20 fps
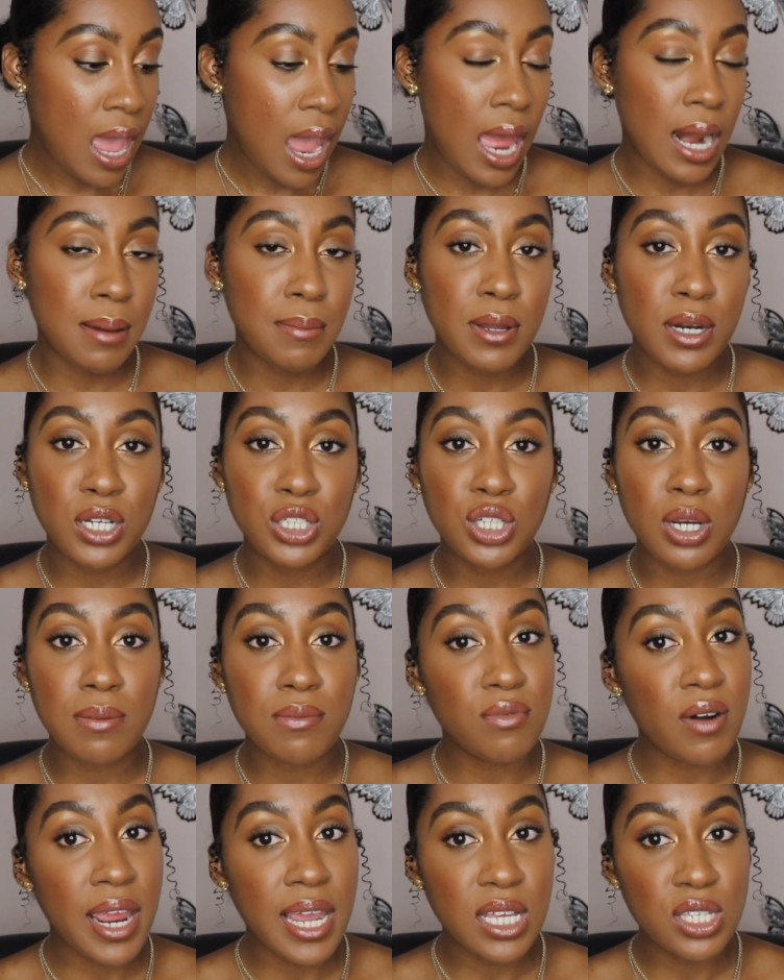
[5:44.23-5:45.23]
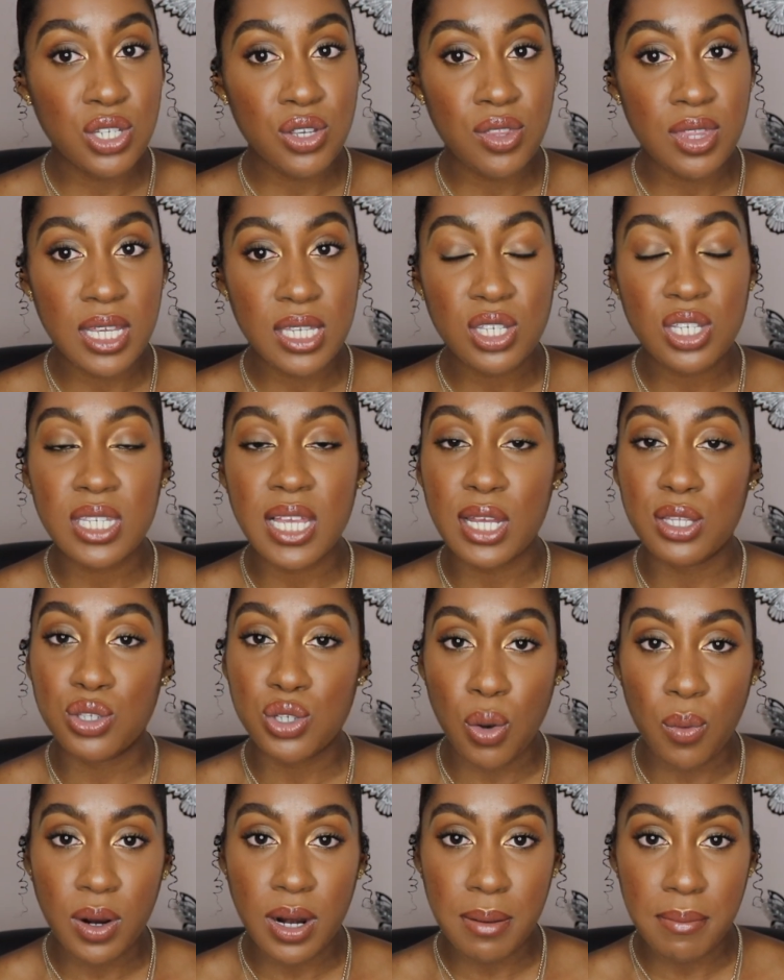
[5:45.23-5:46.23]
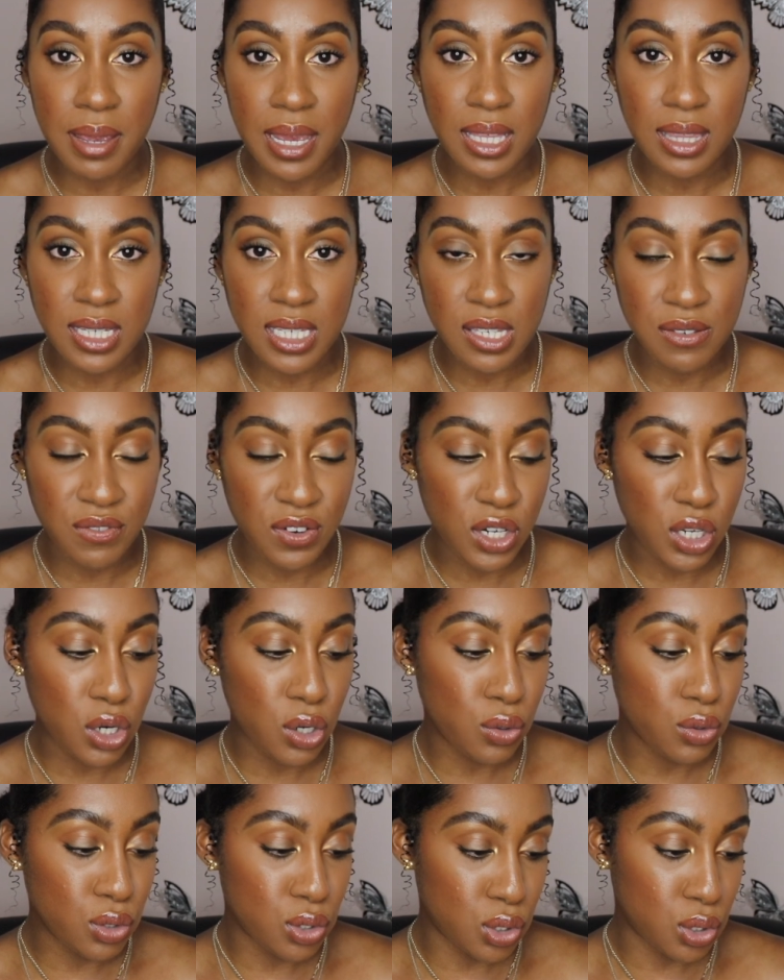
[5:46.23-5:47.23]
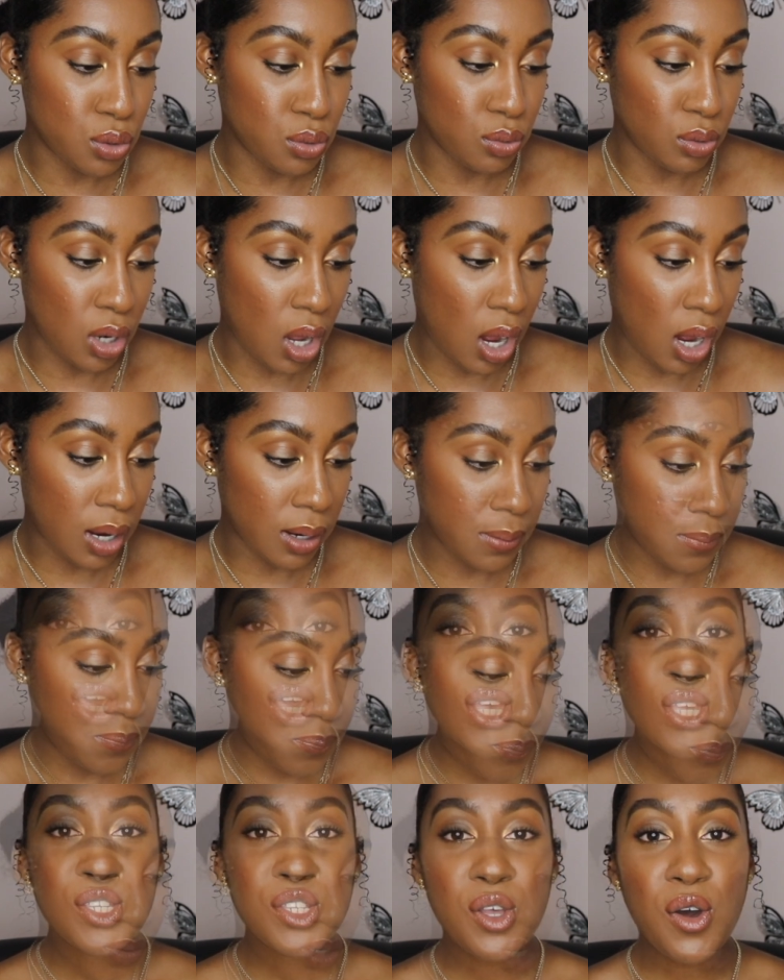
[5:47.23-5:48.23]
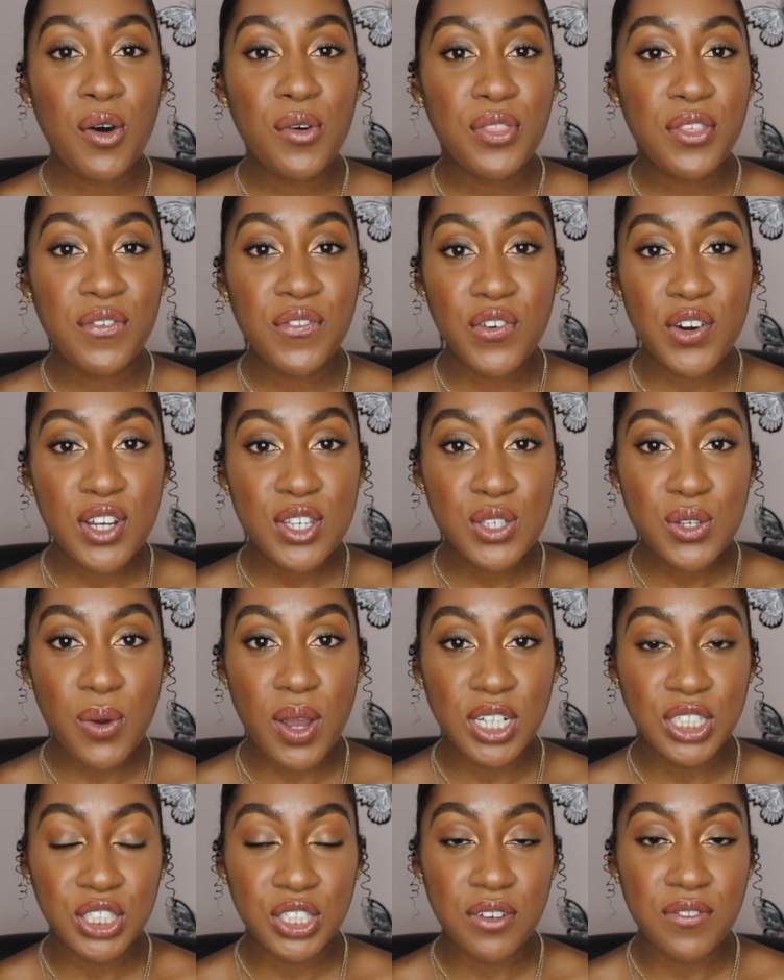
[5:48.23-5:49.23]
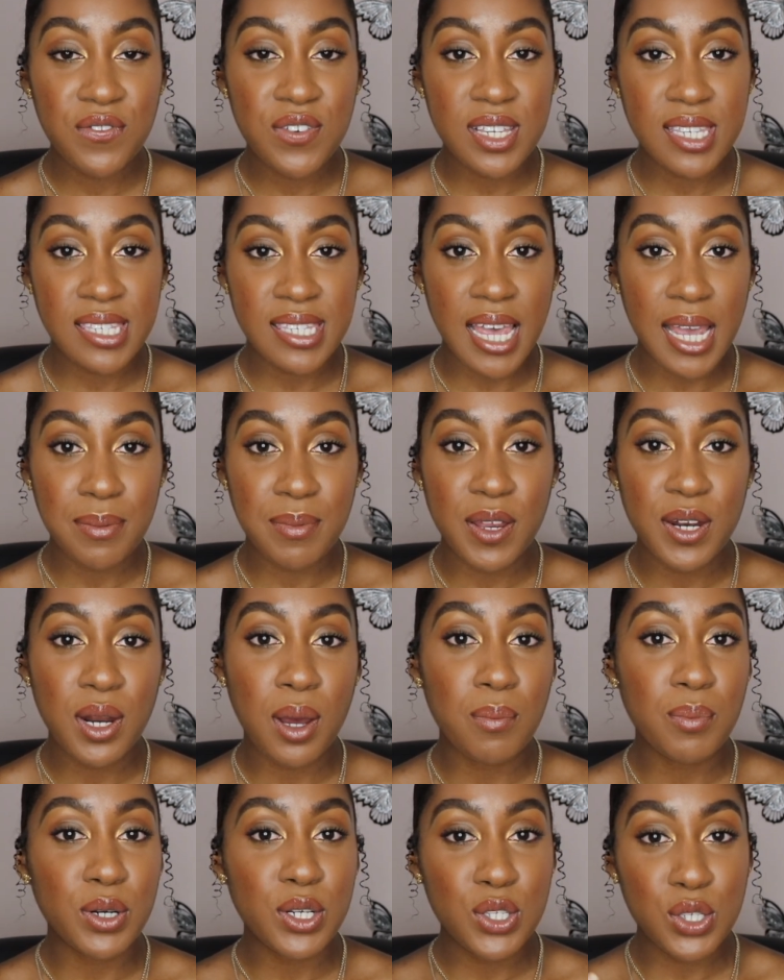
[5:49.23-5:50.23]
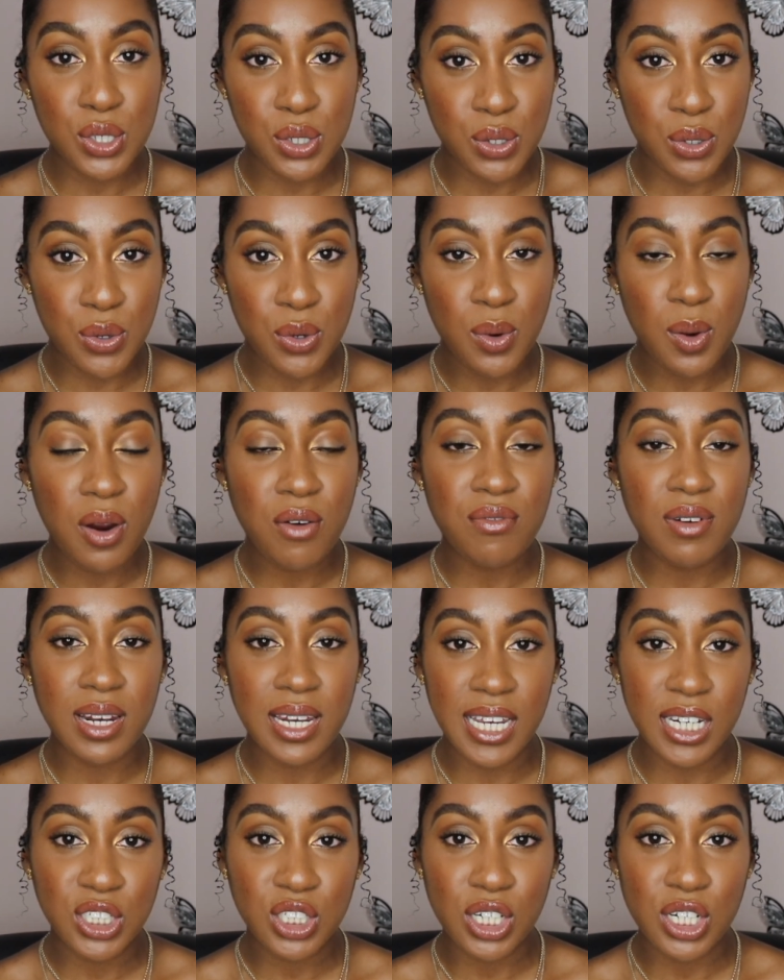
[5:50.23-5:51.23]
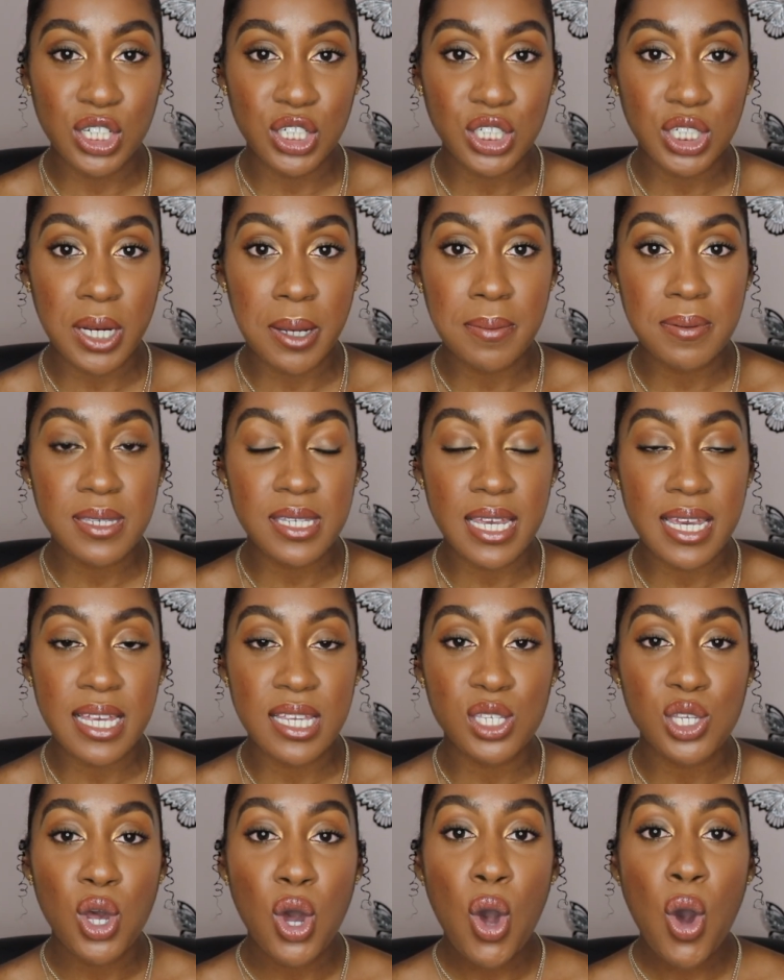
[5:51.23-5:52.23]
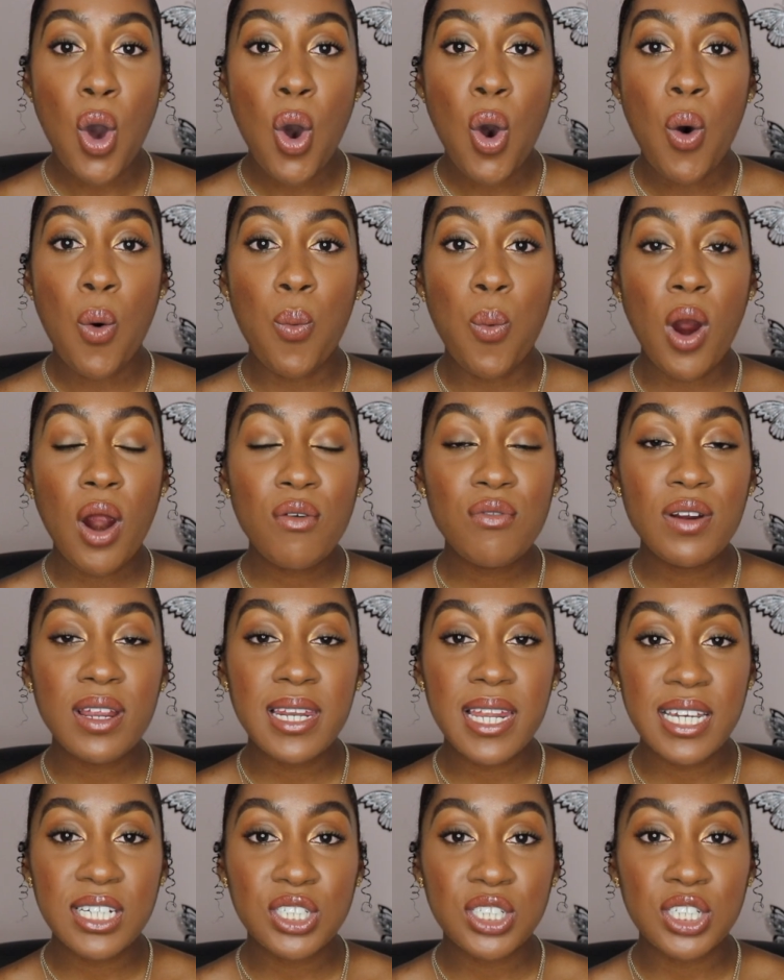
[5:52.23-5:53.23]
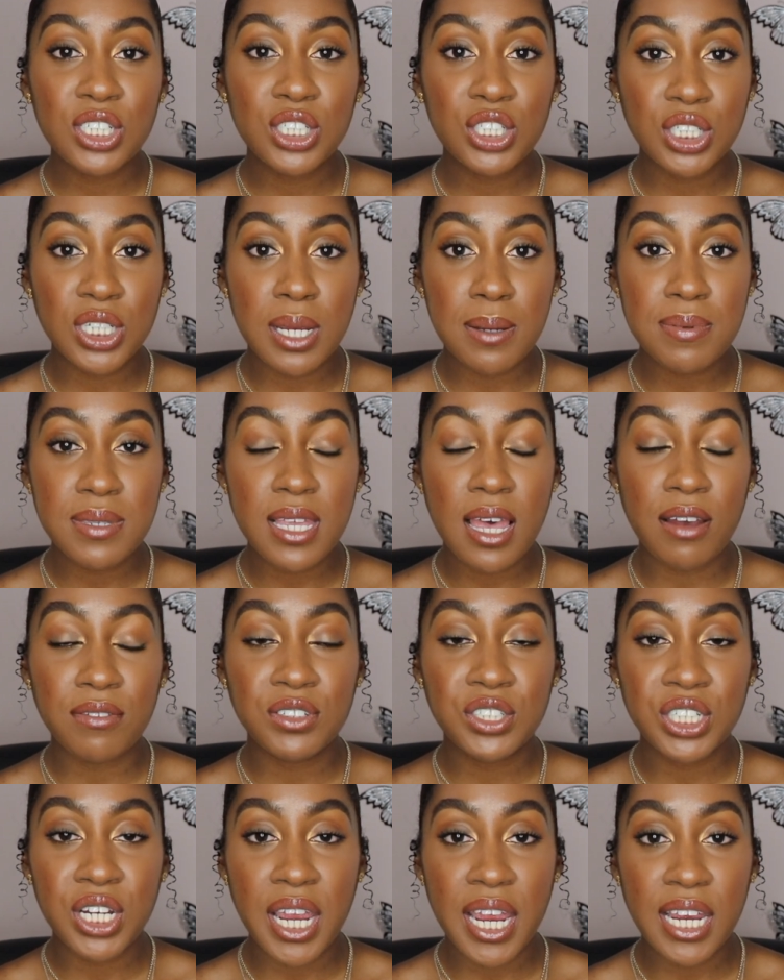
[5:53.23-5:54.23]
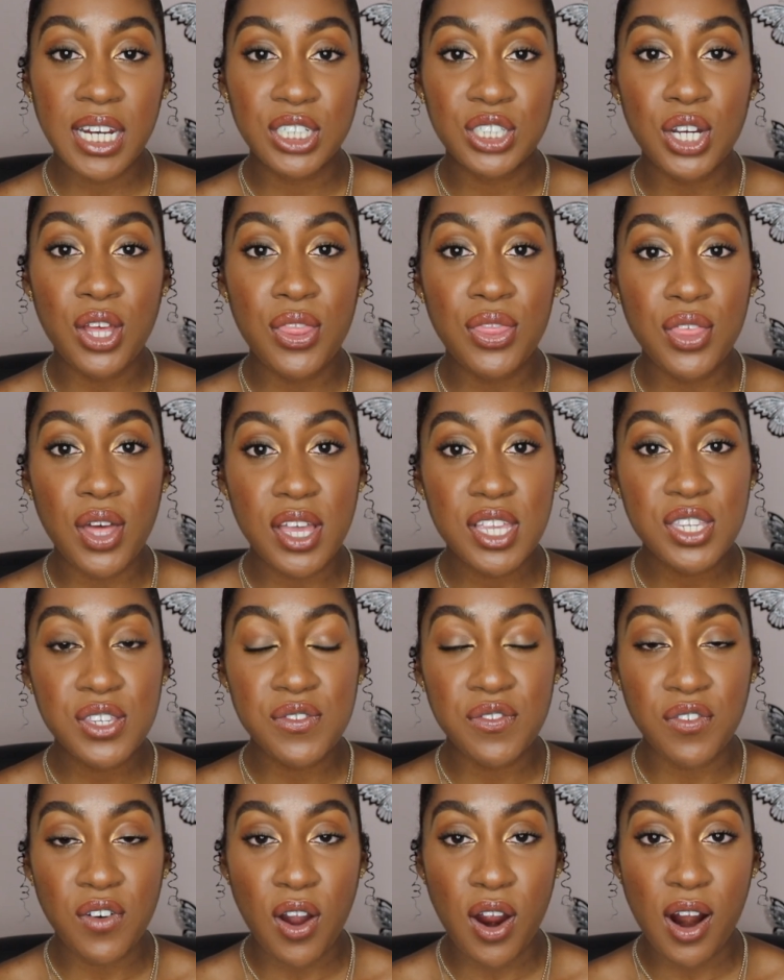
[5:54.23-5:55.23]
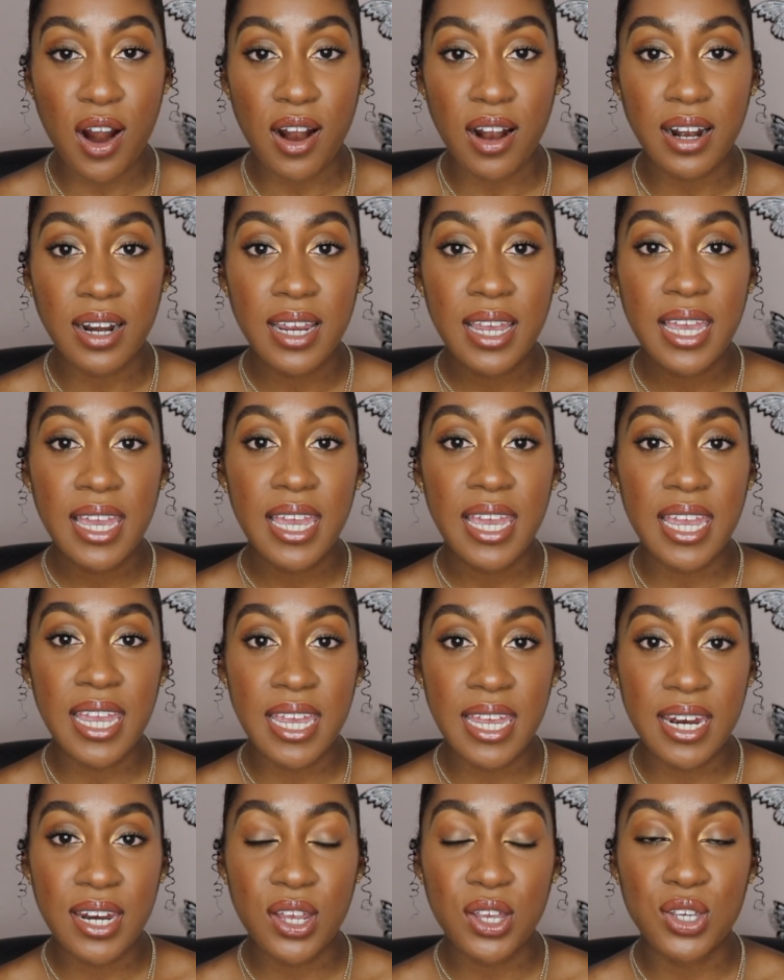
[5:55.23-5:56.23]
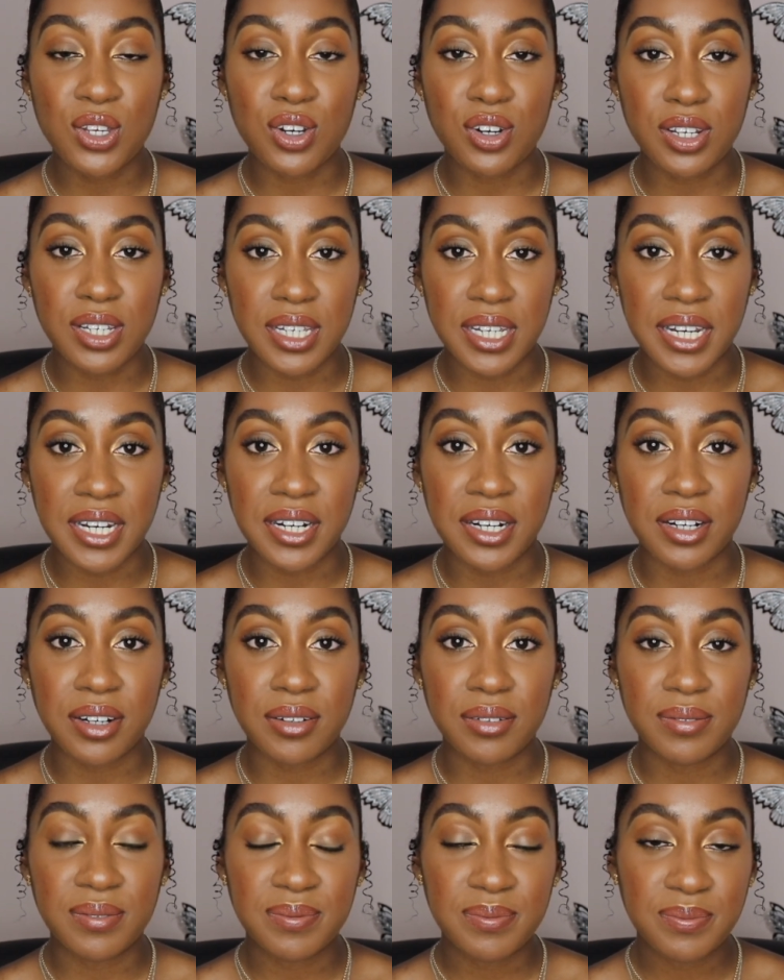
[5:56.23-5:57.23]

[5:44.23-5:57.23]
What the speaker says: And I'm gonna jump right into this because I don't wanna make this video too long. So the first question for segment number two, relationships, is what relationships have changed thus far in your year?